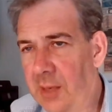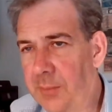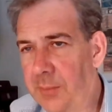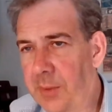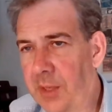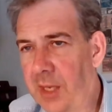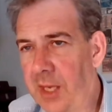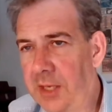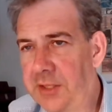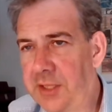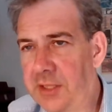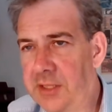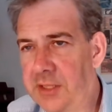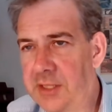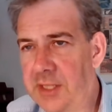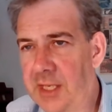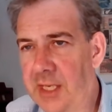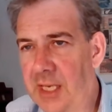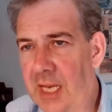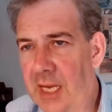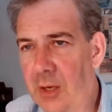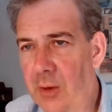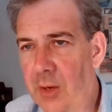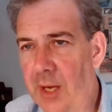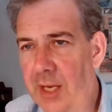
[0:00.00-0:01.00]
but they didn't
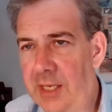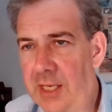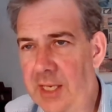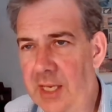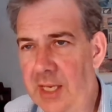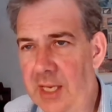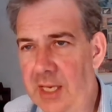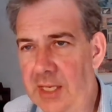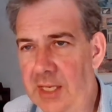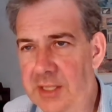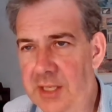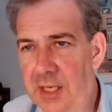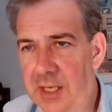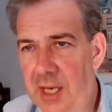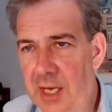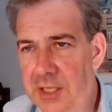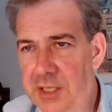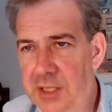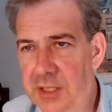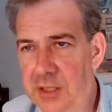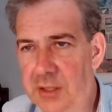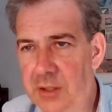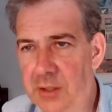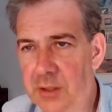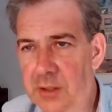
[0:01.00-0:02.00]
allow any
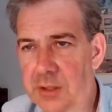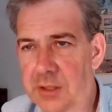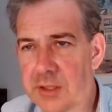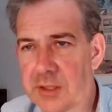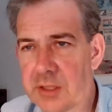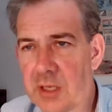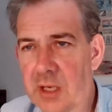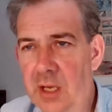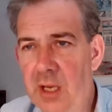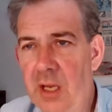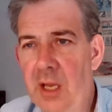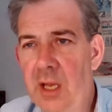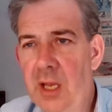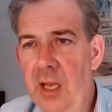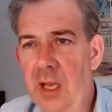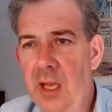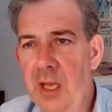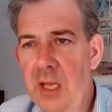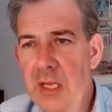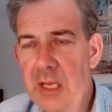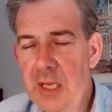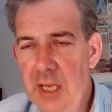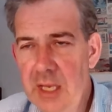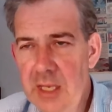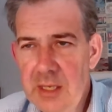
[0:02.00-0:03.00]
internationals
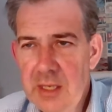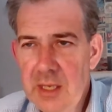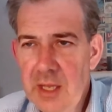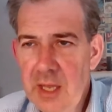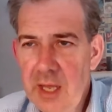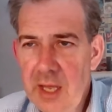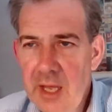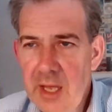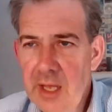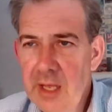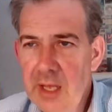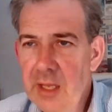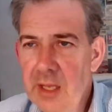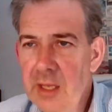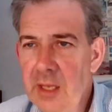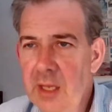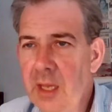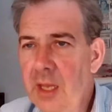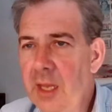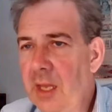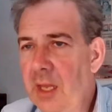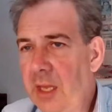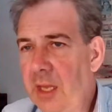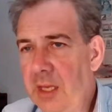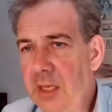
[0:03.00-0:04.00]
in there.
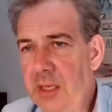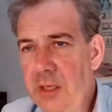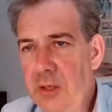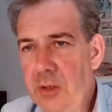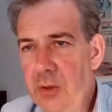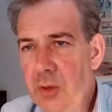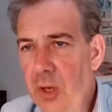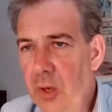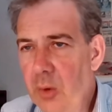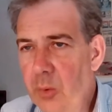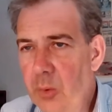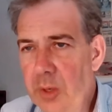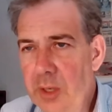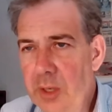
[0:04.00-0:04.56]
You know,